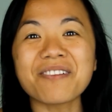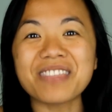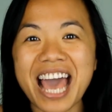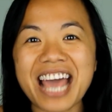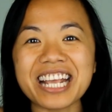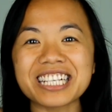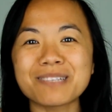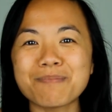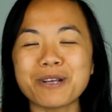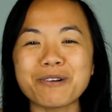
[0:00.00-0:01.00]
of that
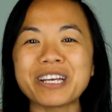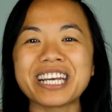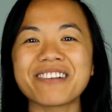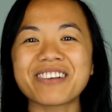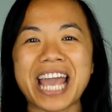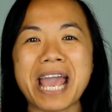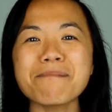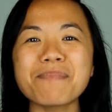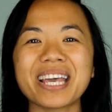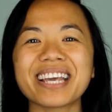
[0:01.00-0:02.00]
experience of
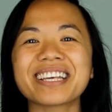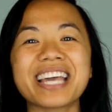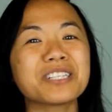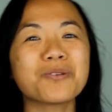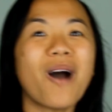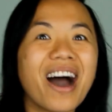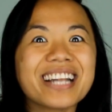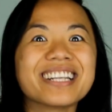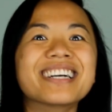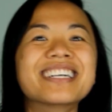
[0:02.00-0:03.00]
camping, guess
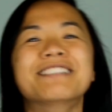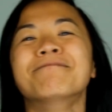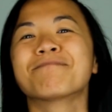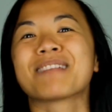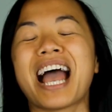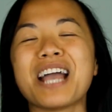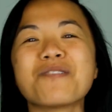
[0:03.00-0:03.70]
what? I